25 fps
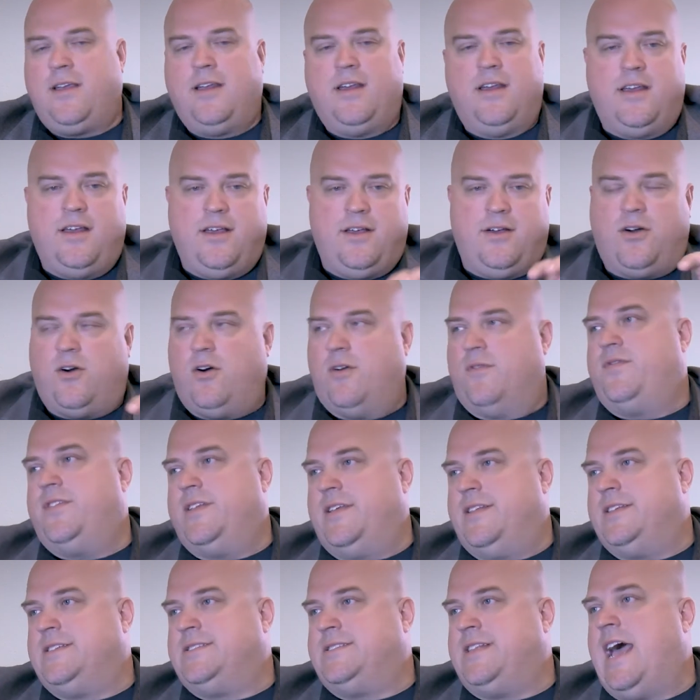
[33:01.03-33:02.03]
Mm.
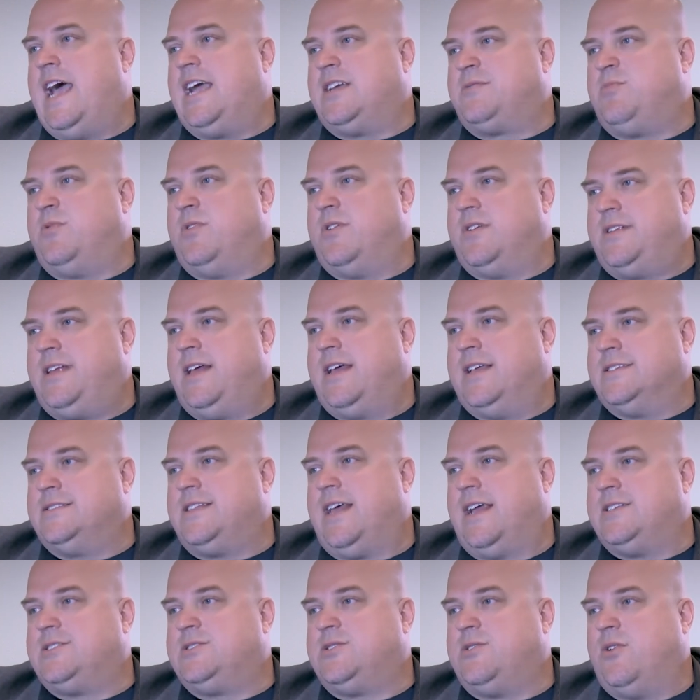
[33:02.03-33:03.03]
Hopefully, this dashboard tells
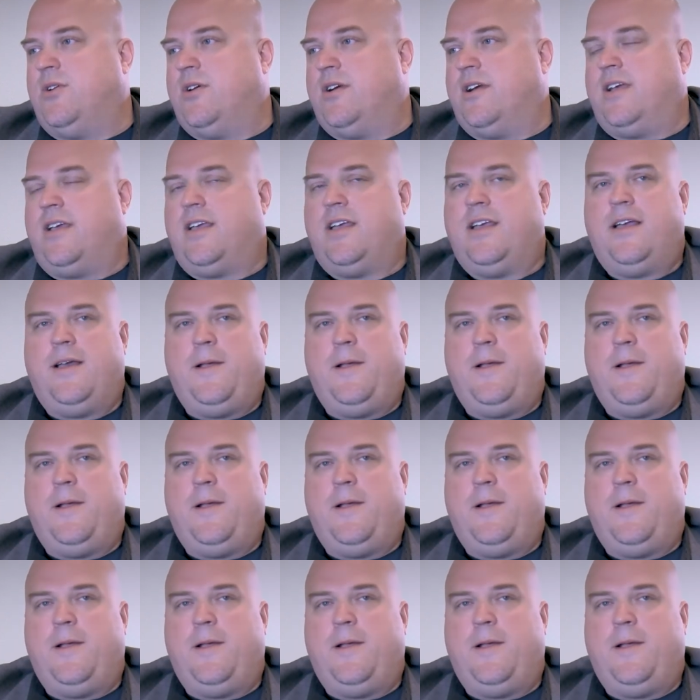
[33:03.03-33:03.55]
that story.